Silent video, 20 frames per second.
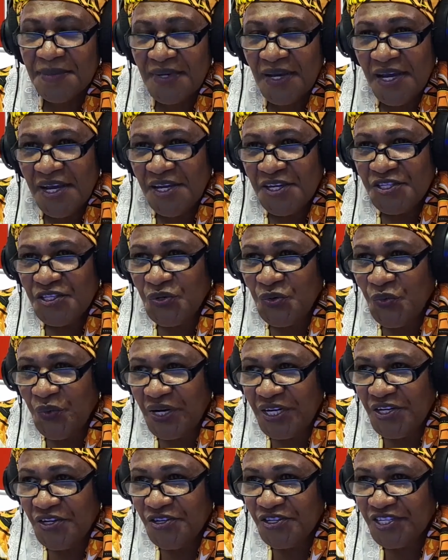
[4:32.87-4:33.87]
So when
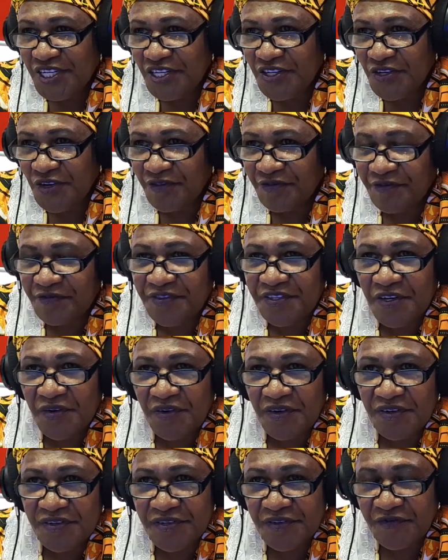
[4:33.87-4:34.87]
you started off
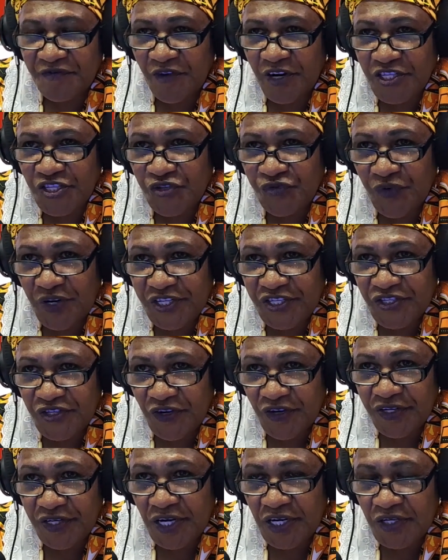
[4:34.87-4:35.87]
the French restaurant,
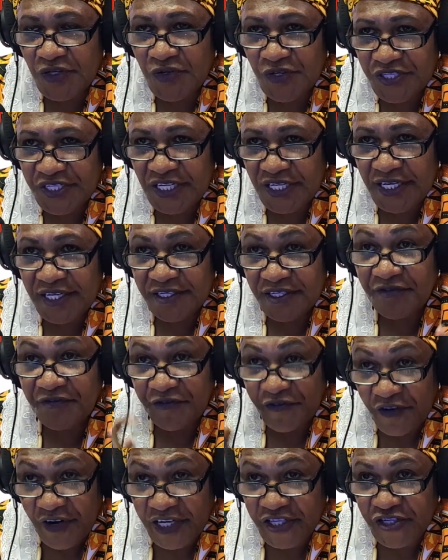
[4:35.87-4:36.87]
Lhoustalet is a French